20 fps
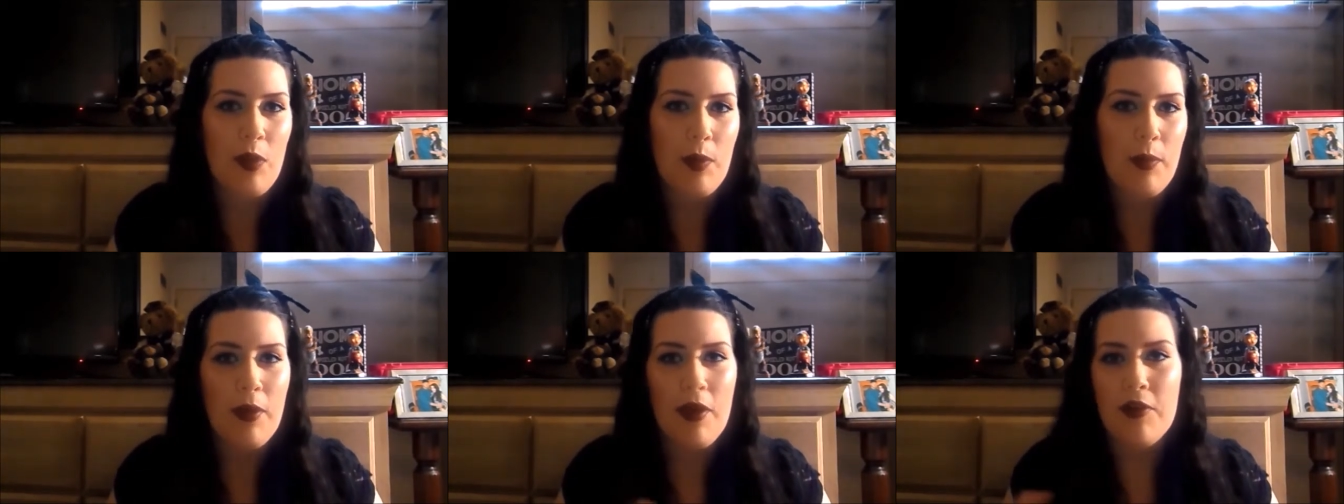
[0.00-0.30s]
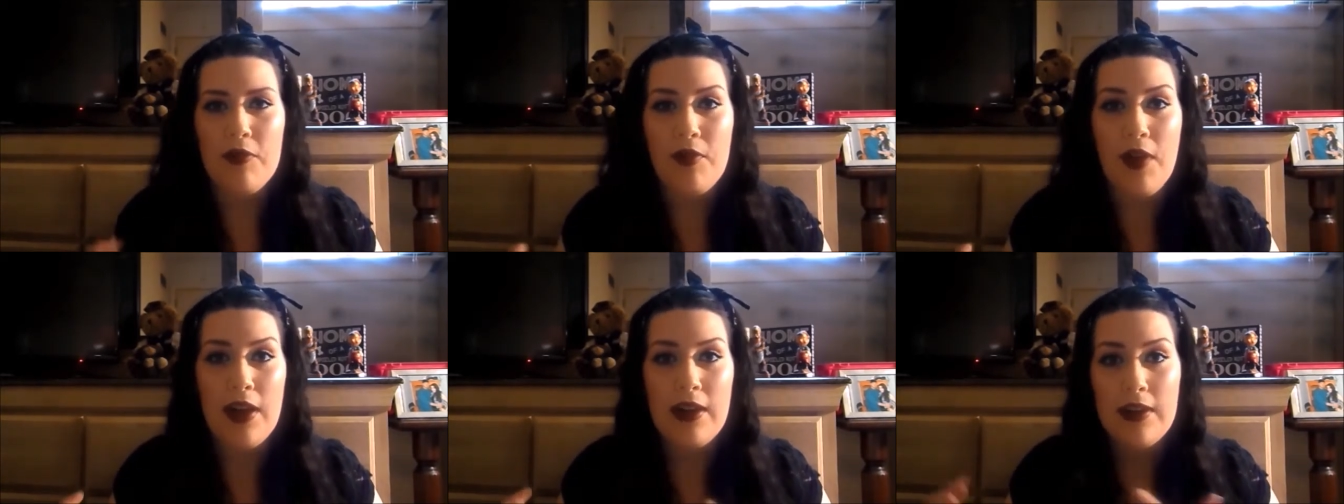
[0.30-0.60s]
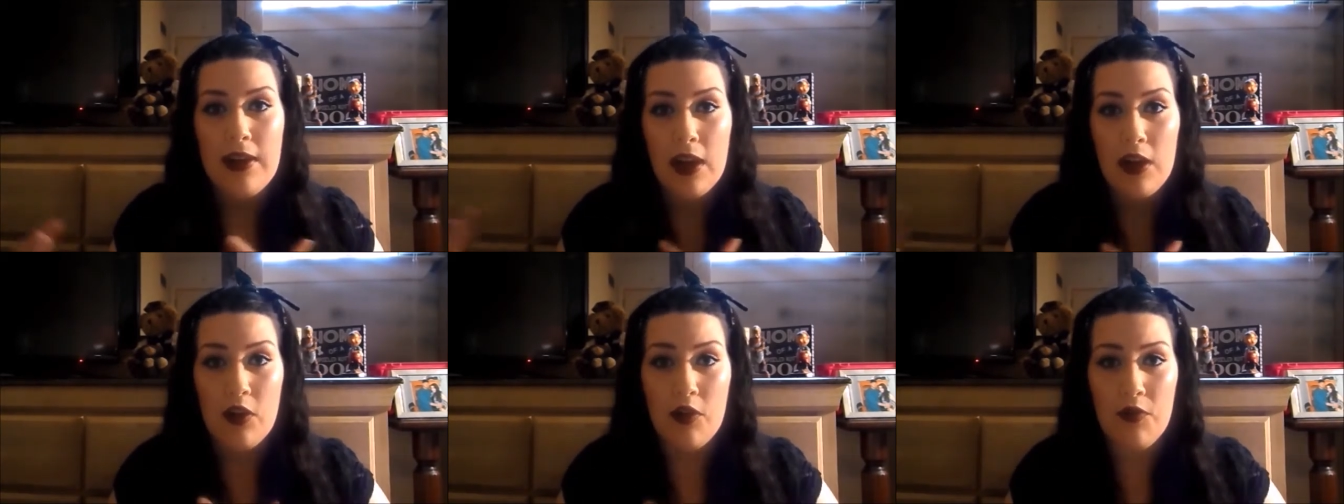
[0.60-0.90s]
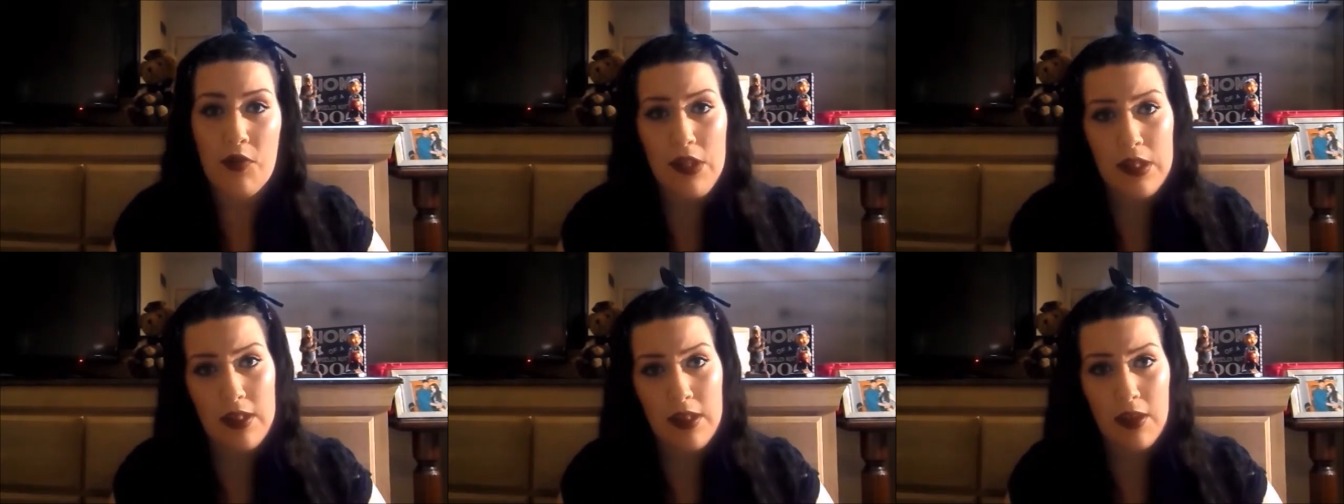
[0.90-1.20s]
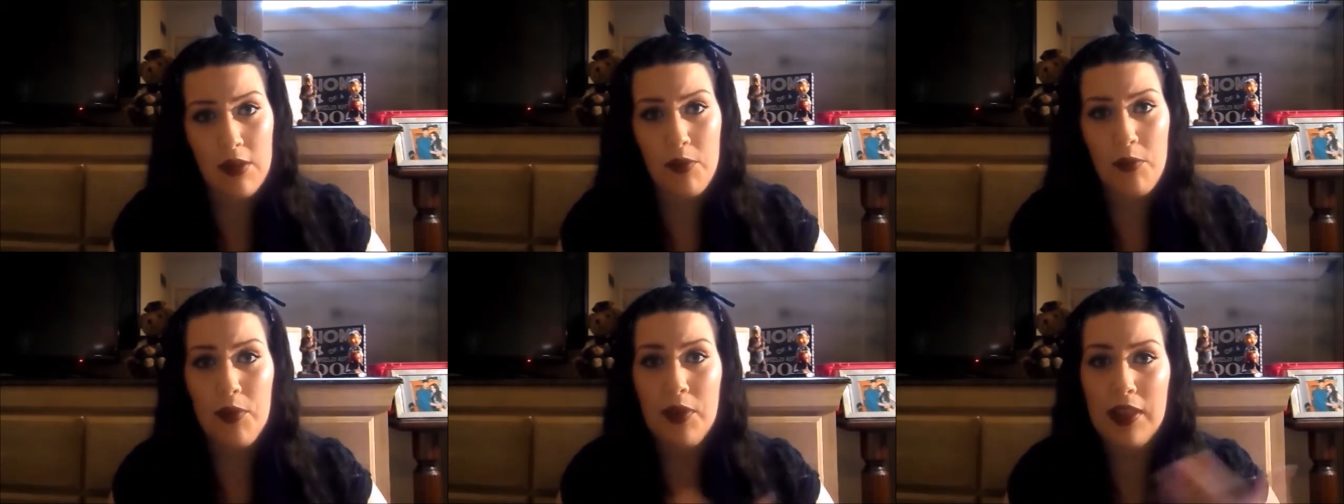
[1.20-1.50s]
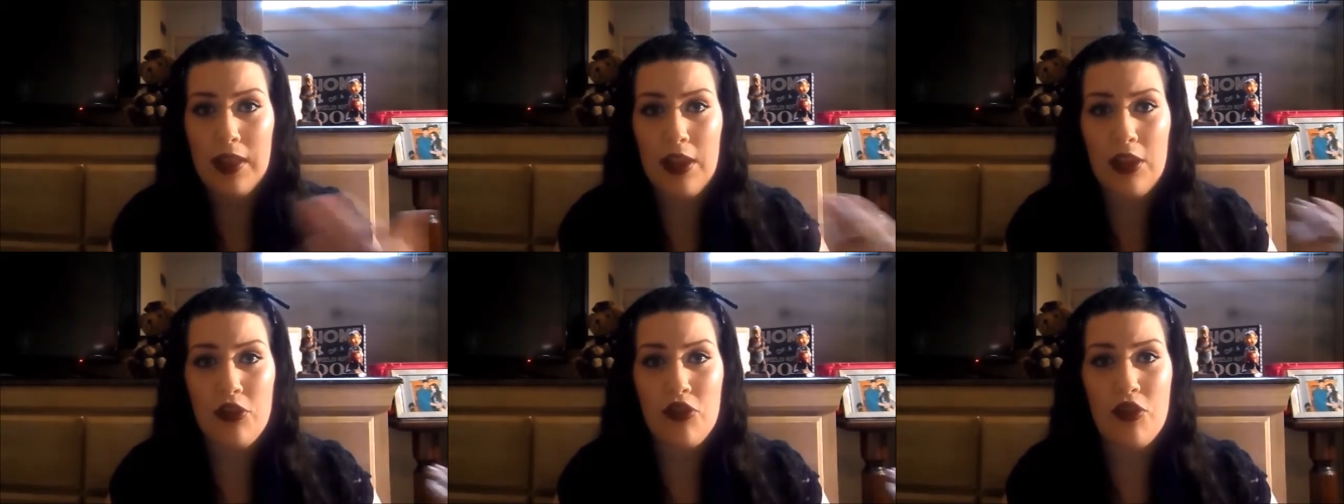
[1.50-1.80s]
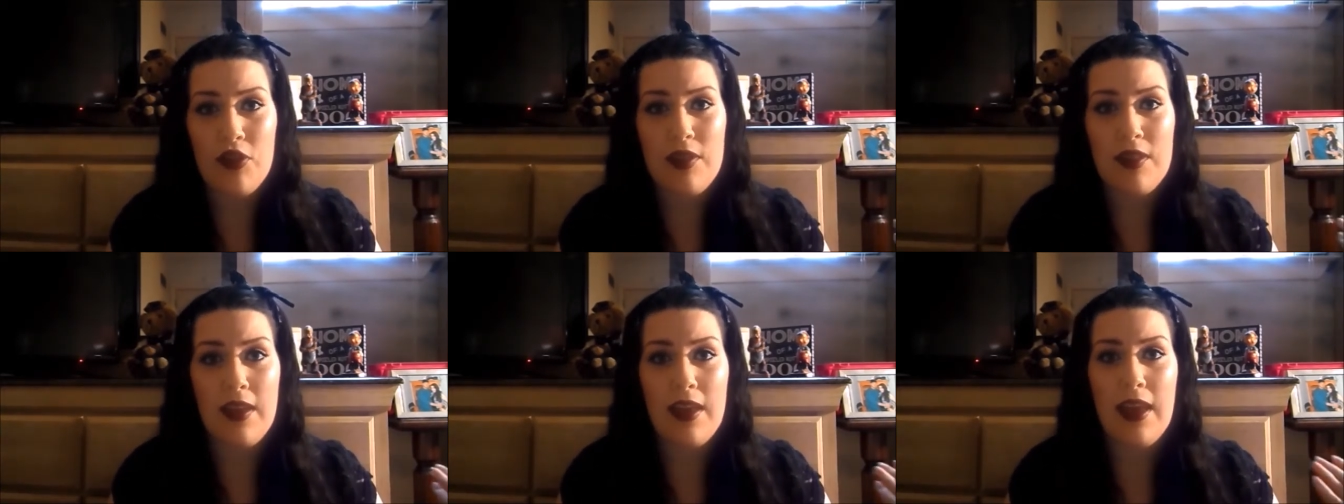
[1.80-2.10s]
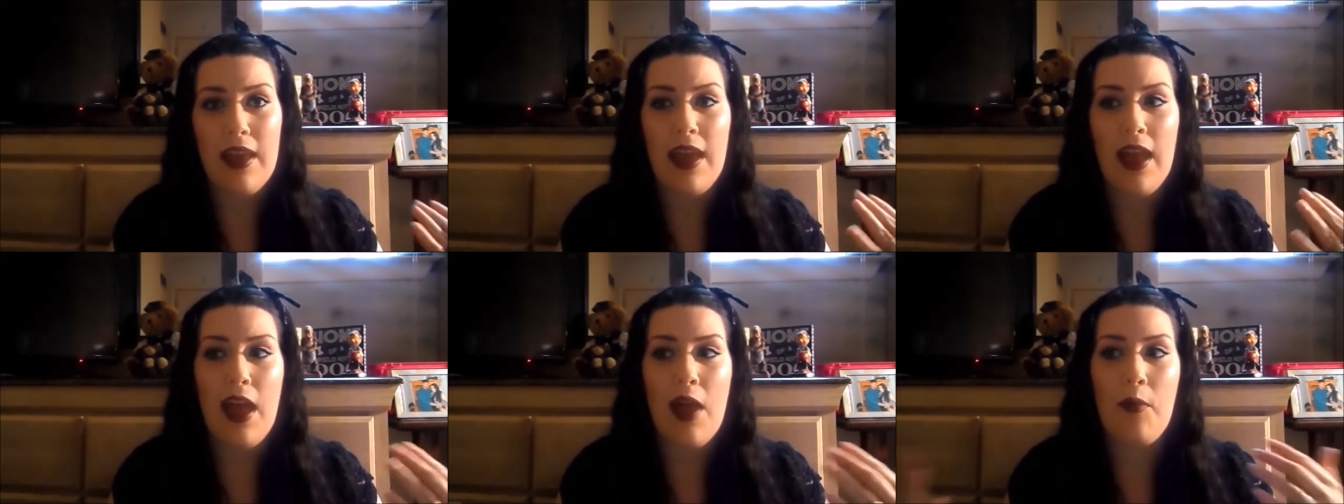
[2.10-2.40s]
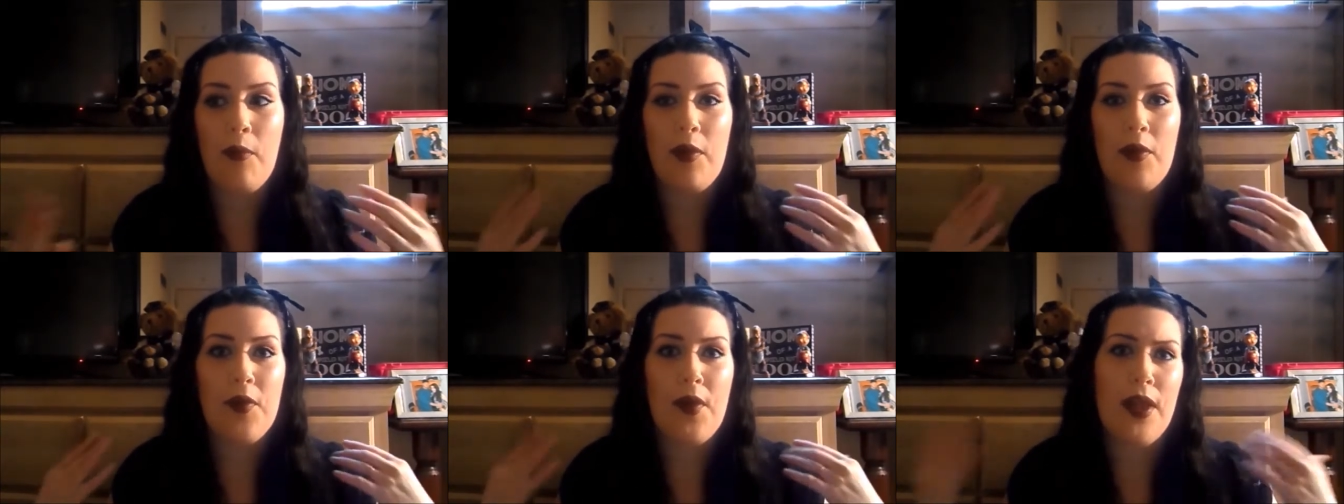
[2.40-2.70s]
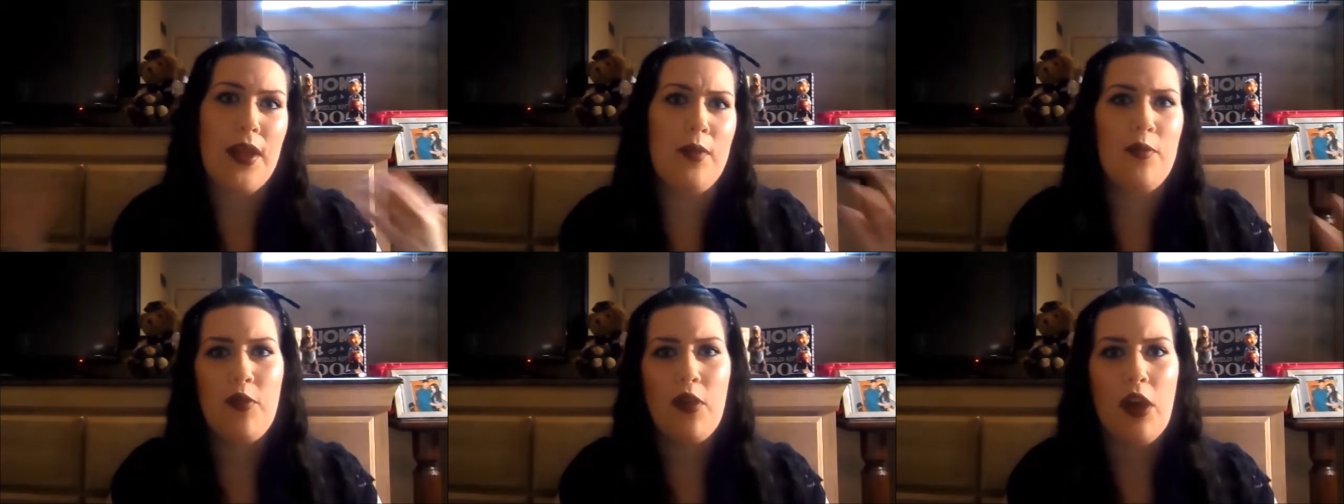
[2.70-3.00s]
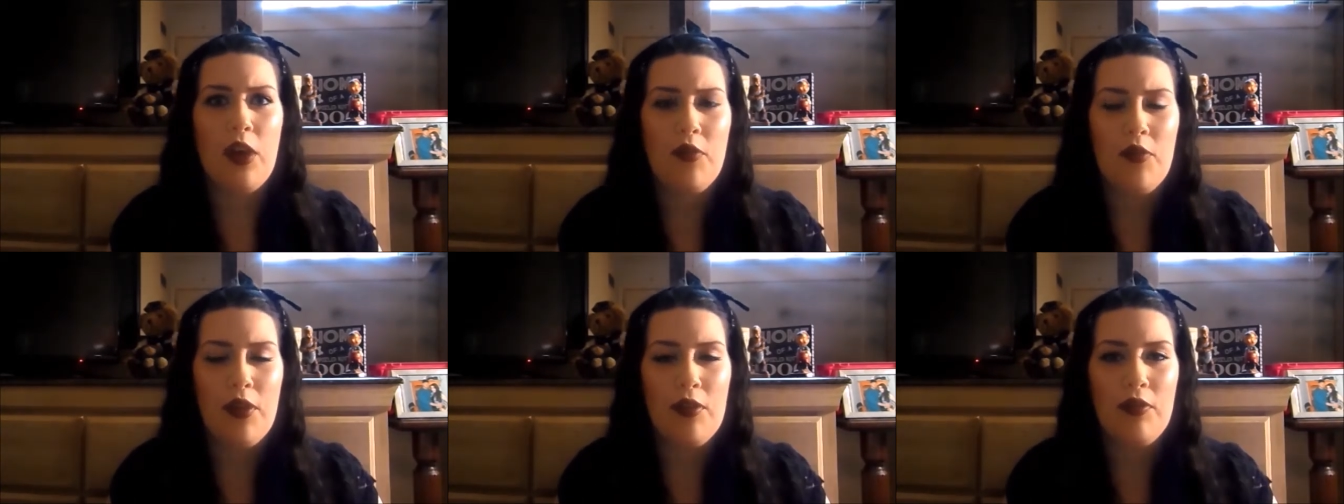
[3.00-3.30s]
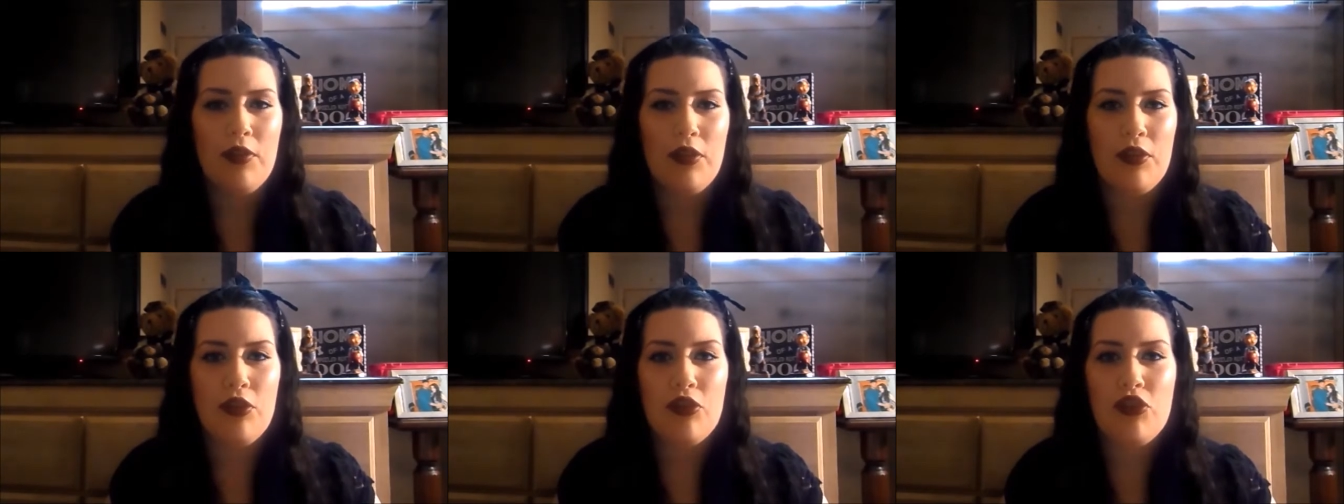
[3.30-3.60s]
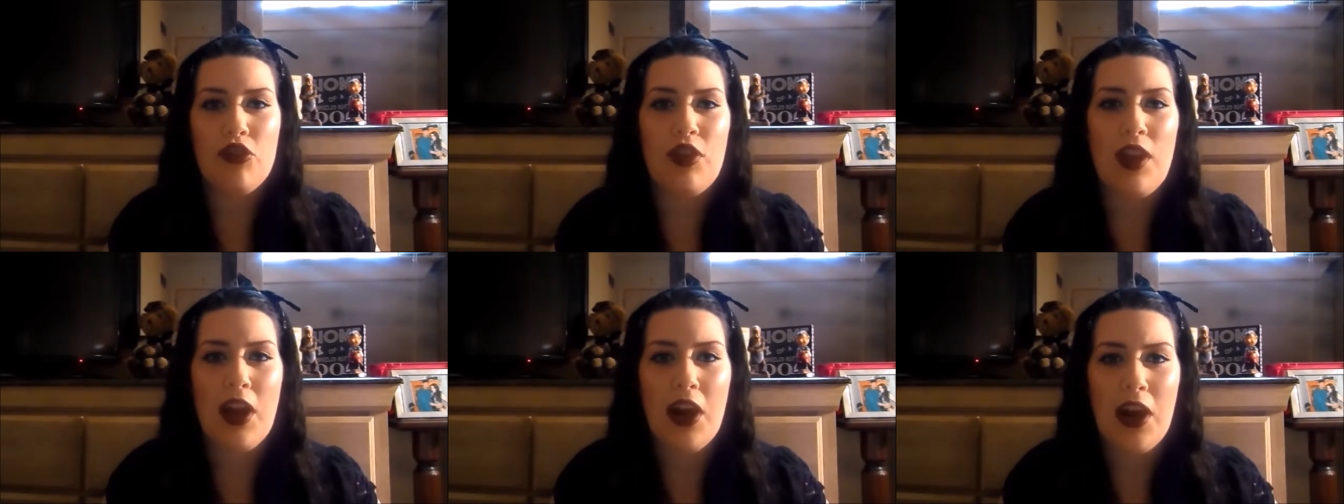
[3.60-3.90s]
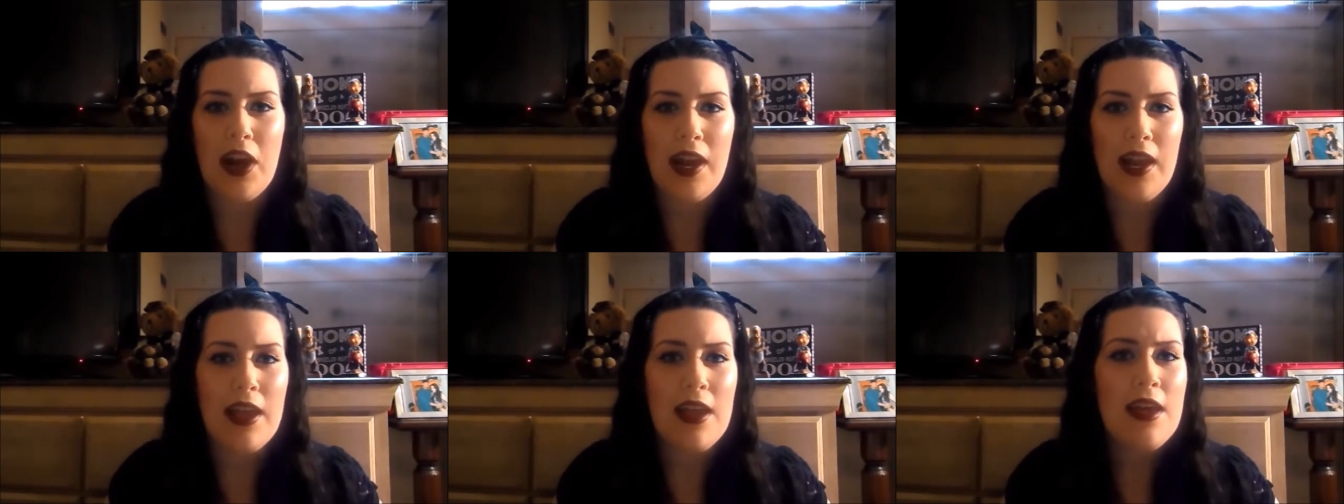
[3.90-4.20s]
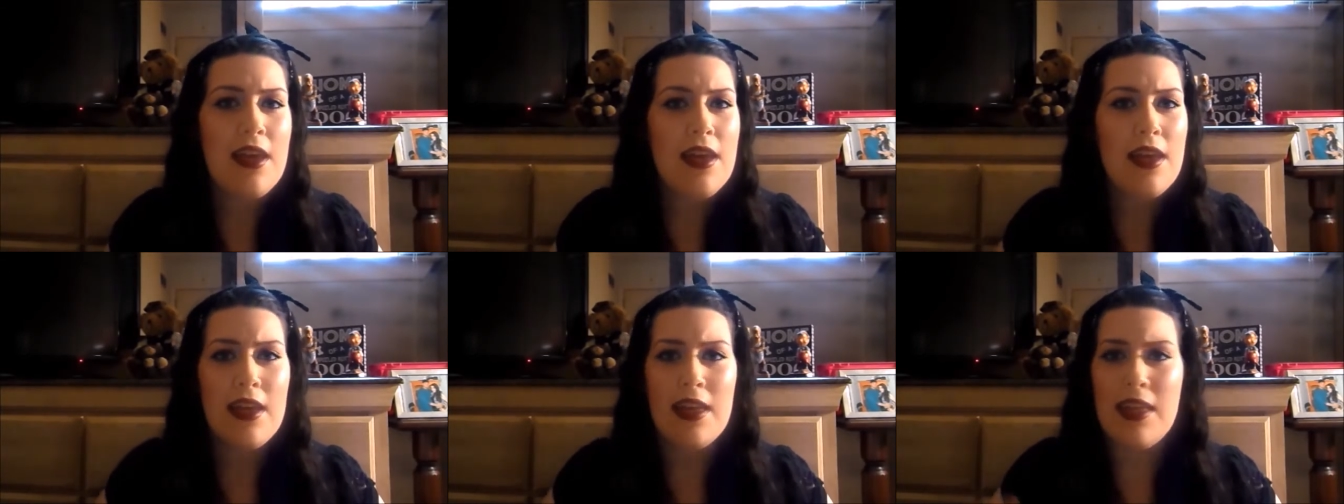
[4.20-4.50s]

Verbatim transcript: We both find Dr. Physick really interesting and we find him very revolutionary.